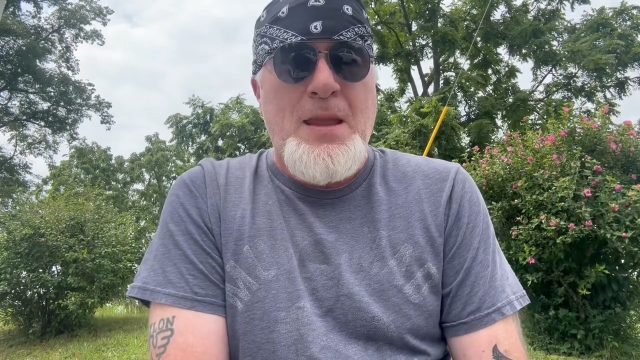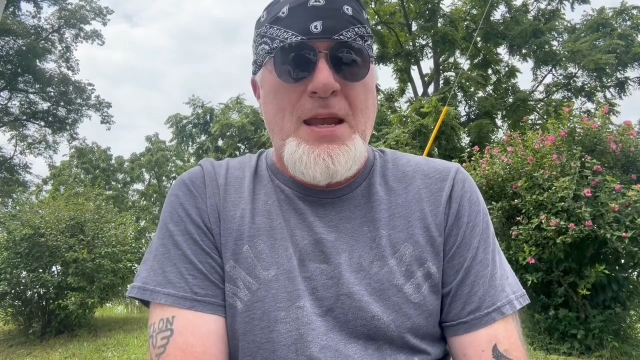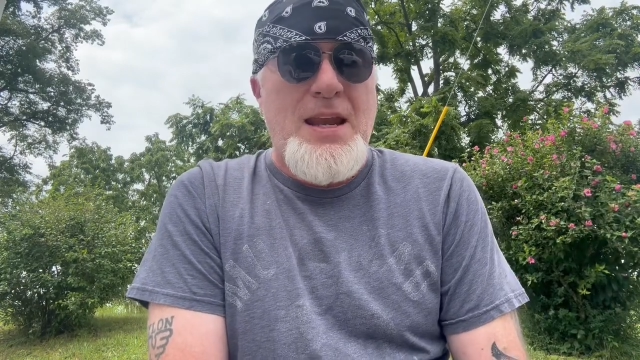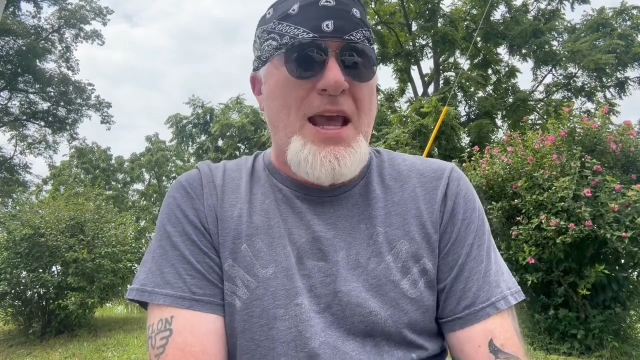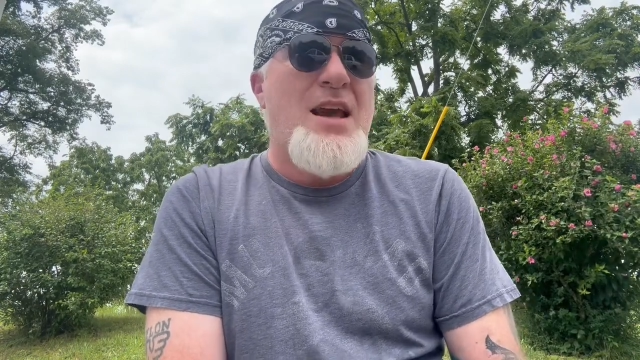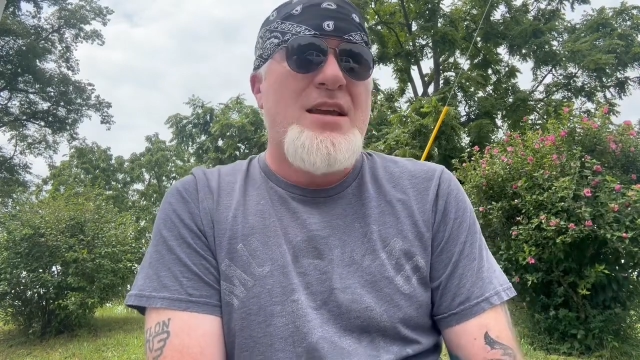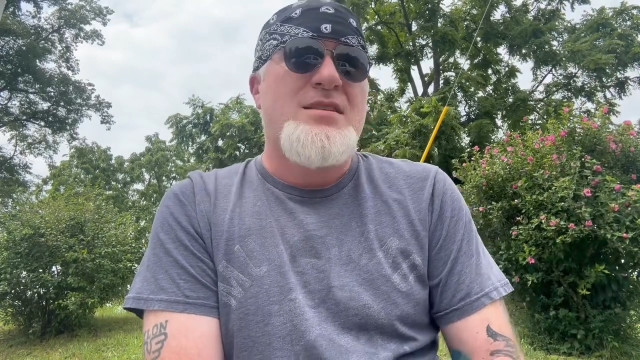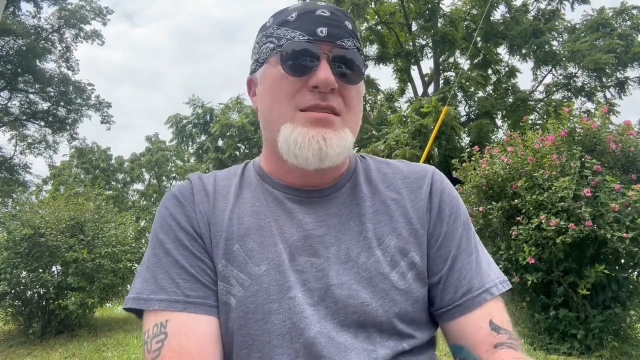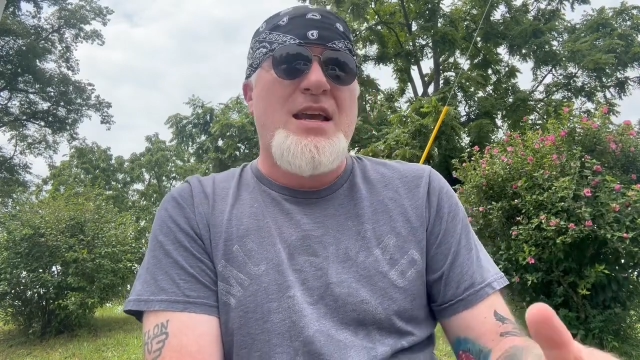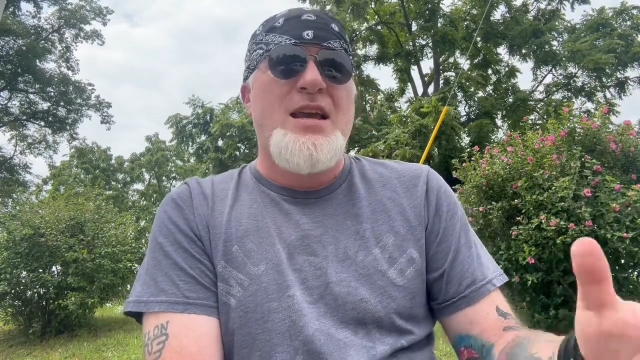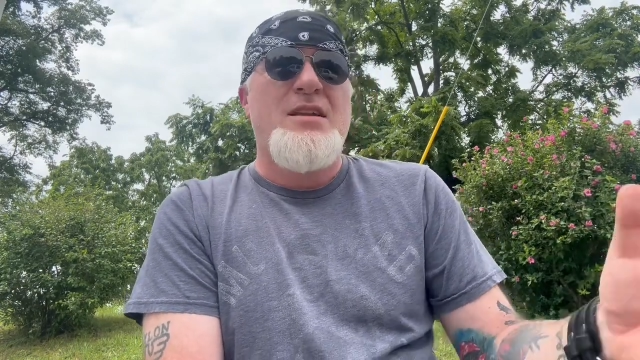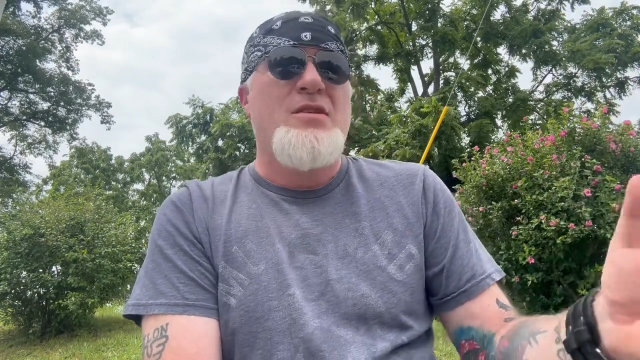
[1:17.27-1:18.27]
Now he's
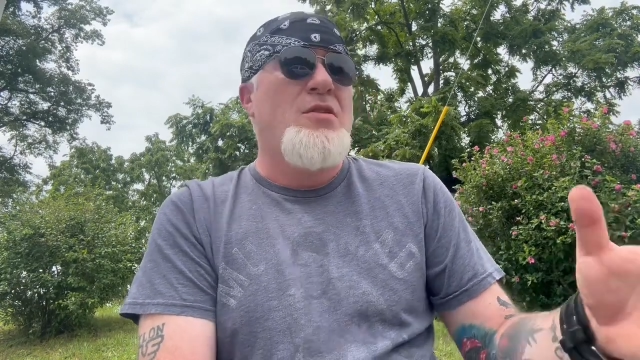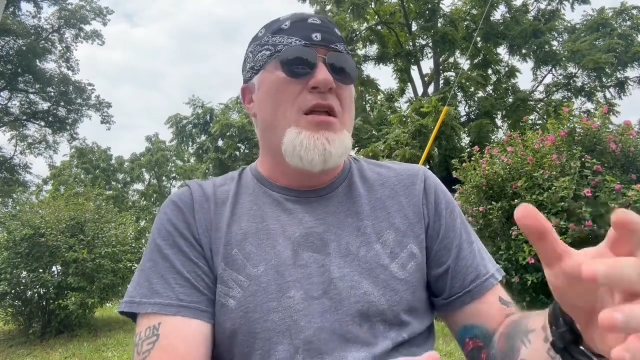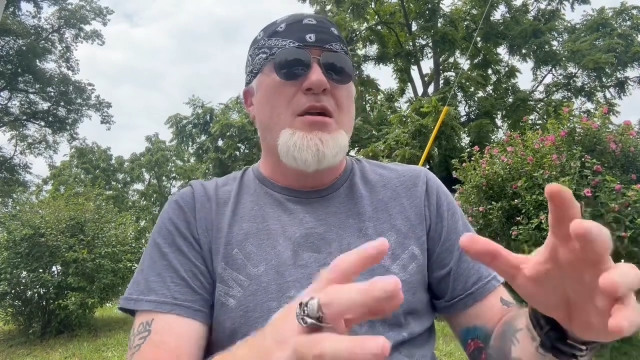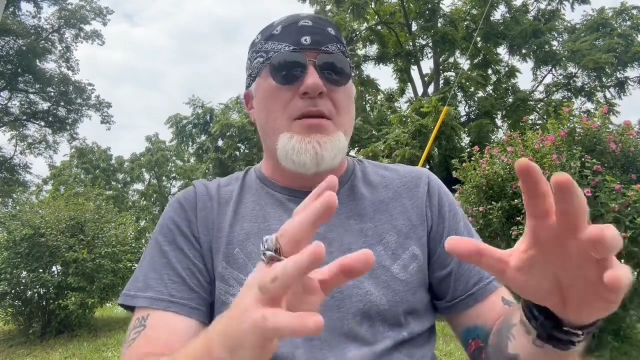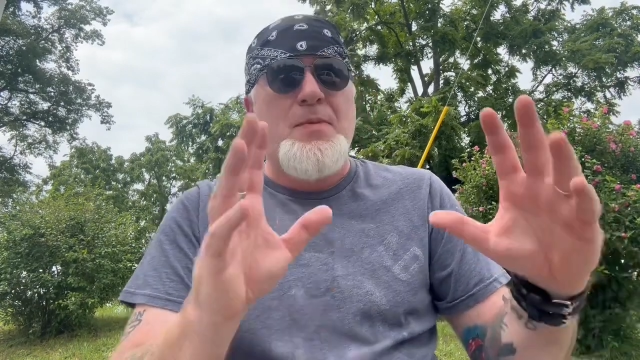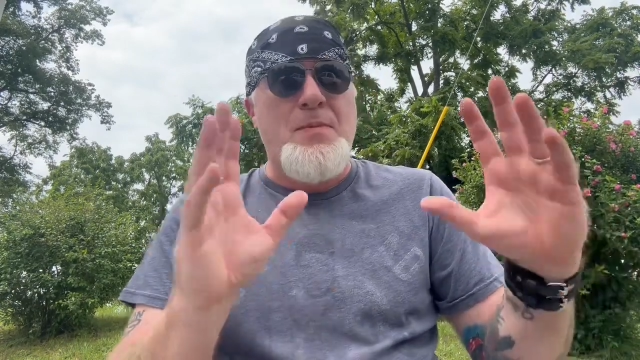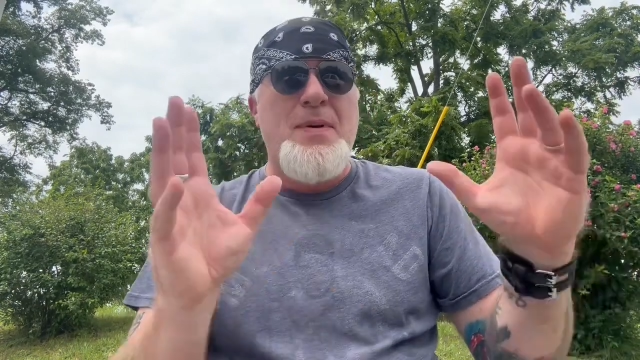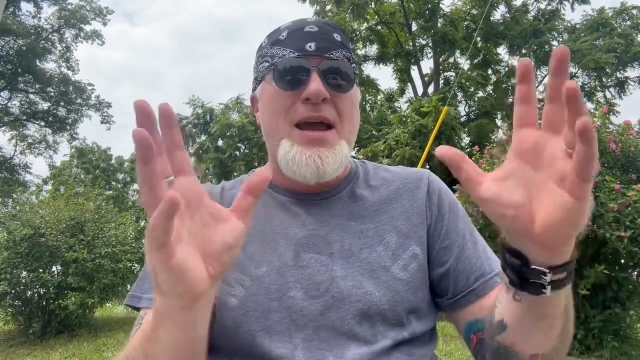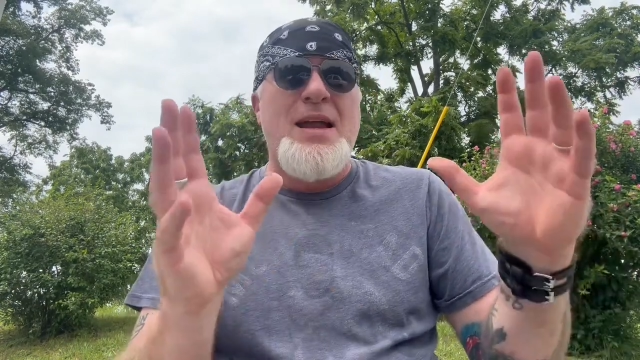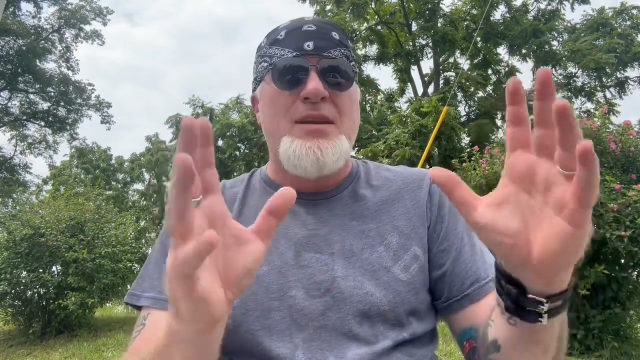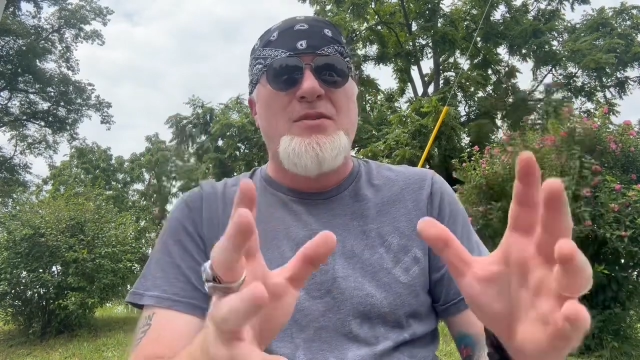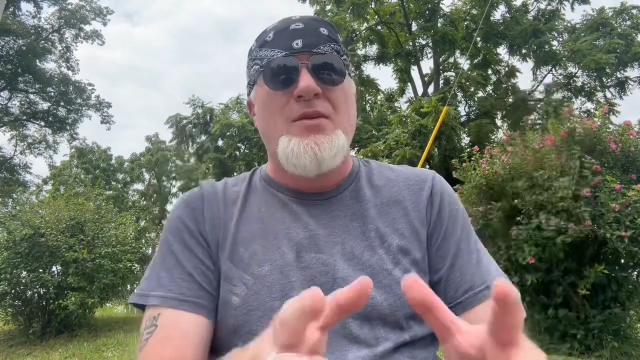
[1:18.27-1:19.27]
saying he'll lock up the
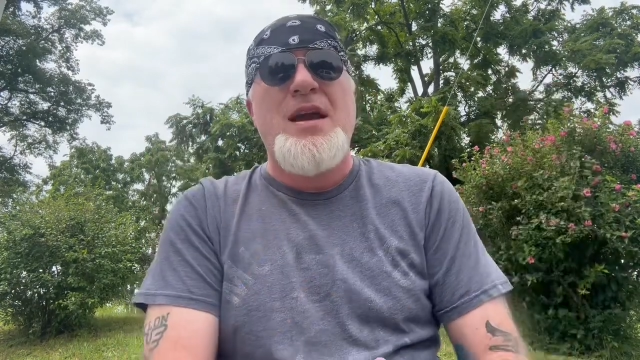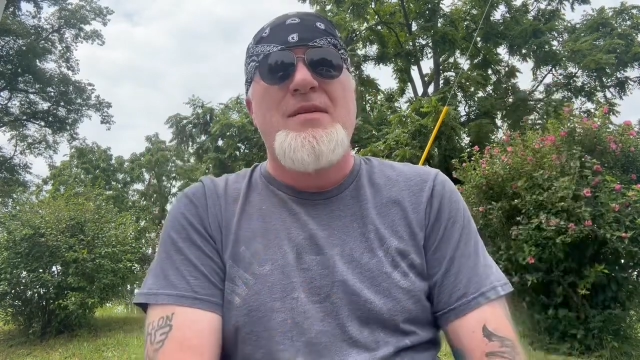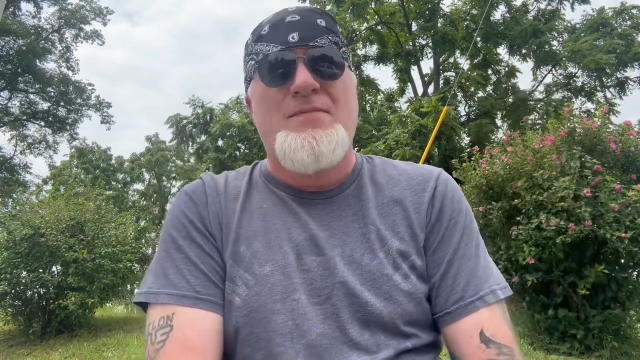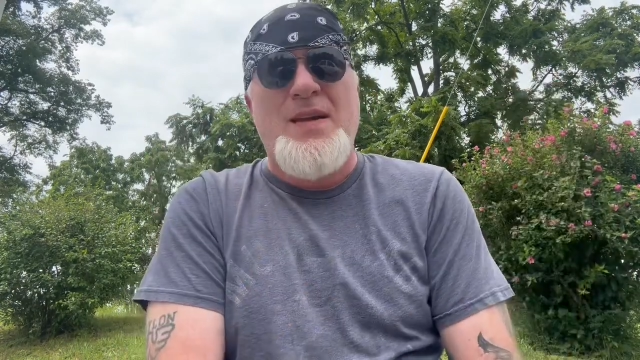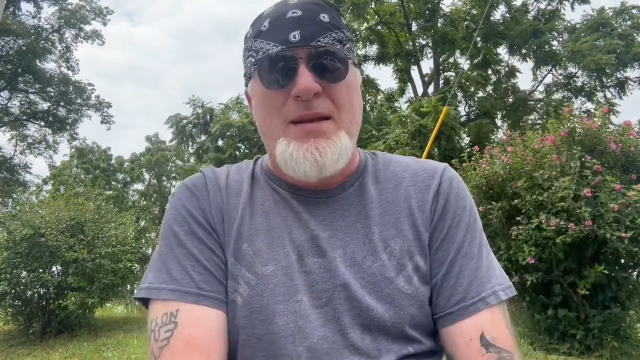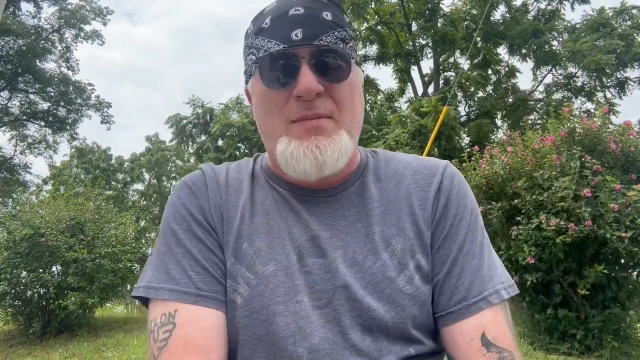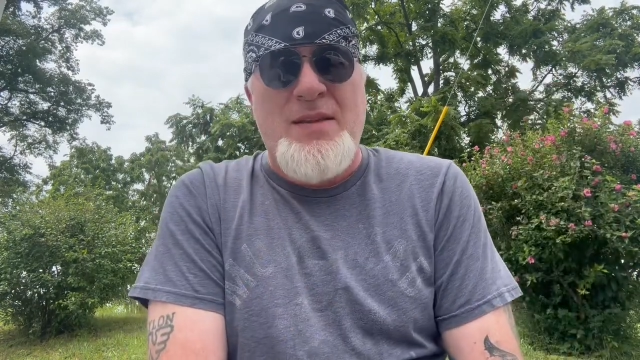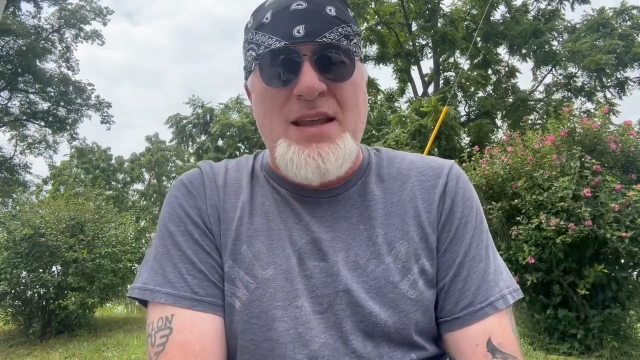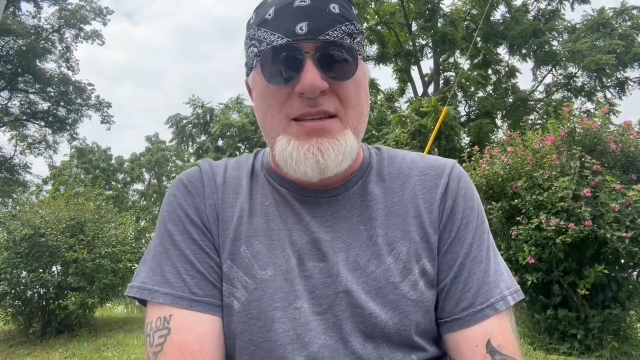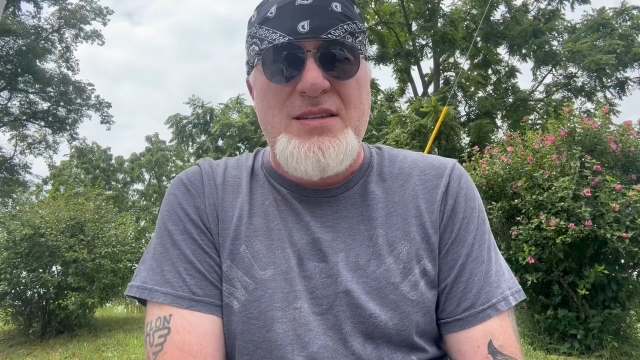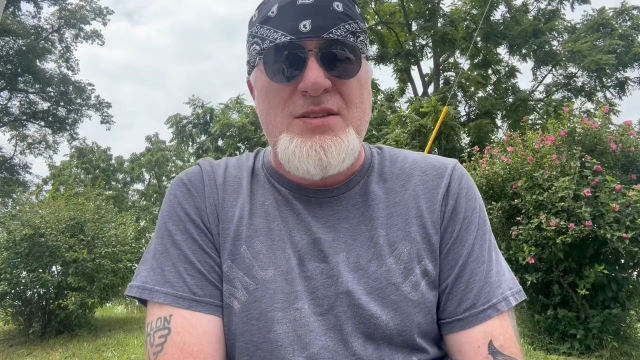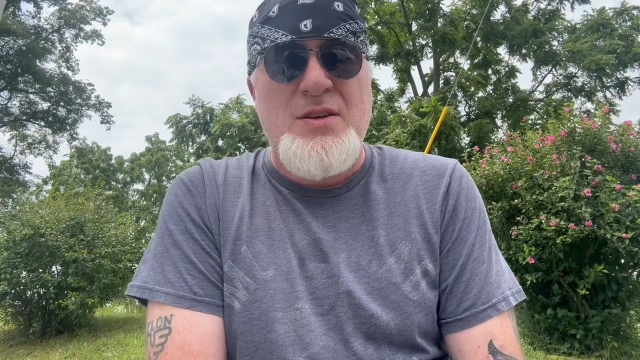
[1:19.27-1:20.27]
Biden crime family.
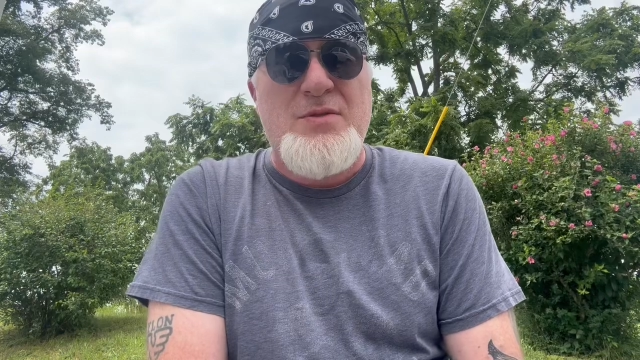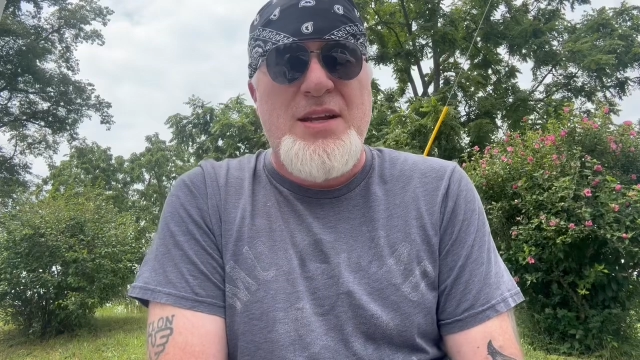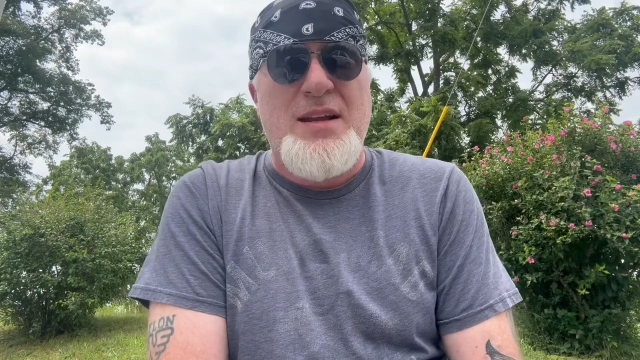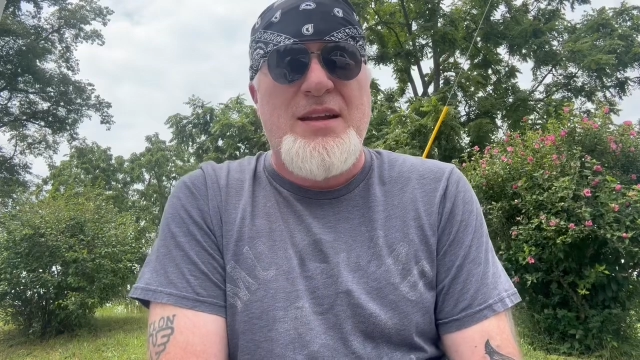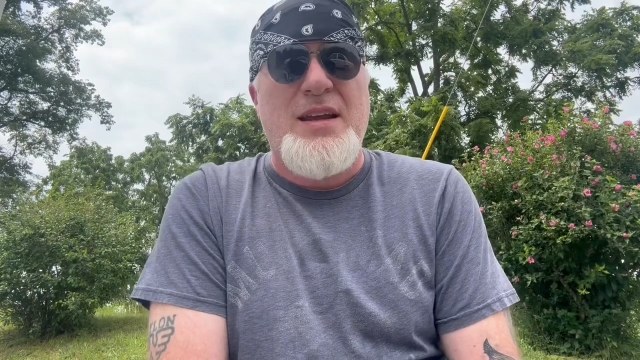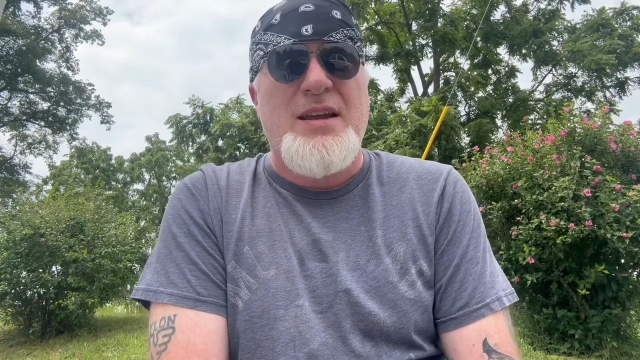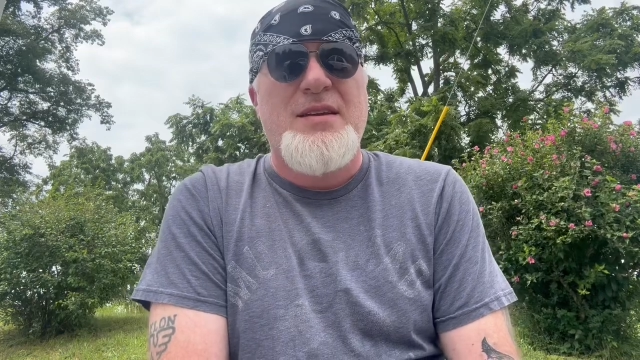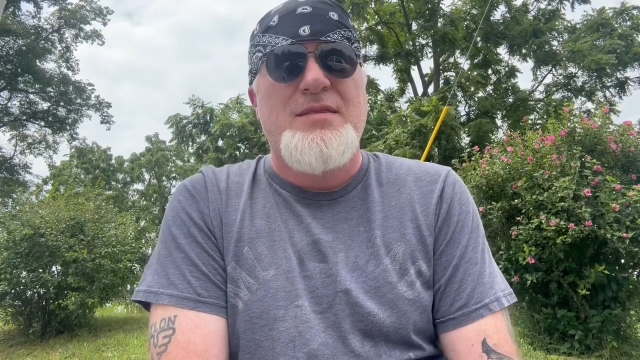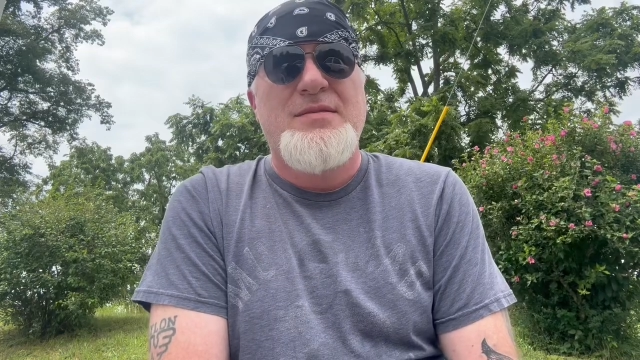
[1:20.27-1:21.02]
That's his new technique.